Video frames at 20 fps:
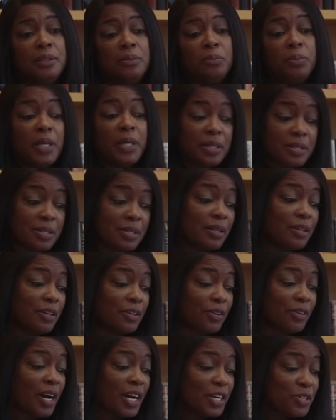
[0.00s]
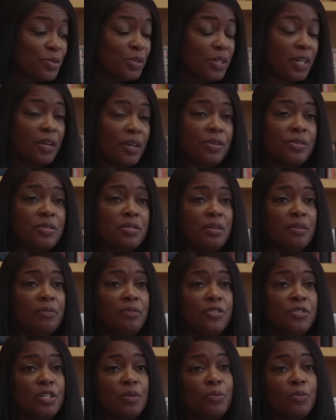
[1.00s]
plus another 100 years of
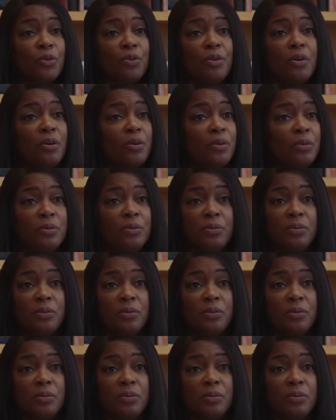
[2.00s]
Jim Crow,